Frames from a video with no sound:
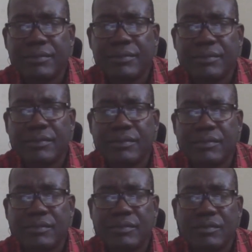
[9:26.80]

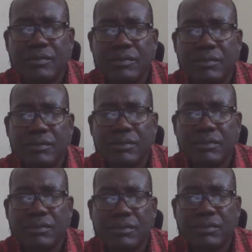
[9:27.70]

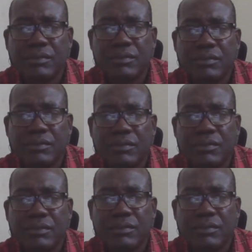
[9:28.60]

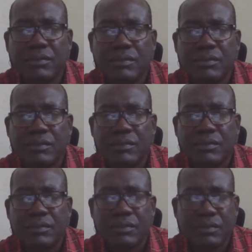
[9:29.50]

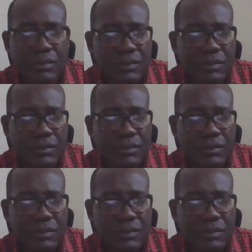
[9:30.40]
This person isn't speaking.